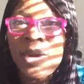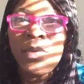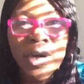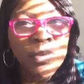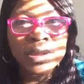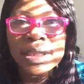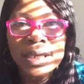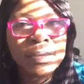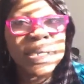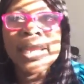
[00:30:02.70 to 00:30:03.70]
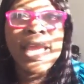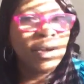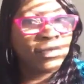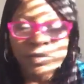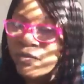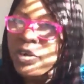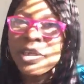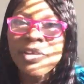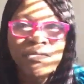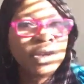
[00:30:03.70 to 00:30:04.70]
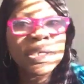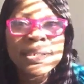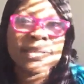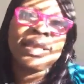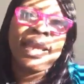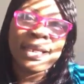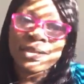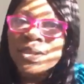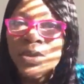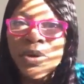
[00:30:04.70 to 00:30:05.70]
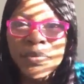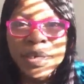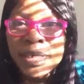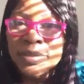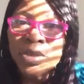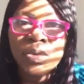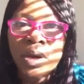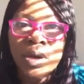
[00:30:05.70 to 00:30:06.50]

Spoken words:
I work with them and they have really, really sad stories, you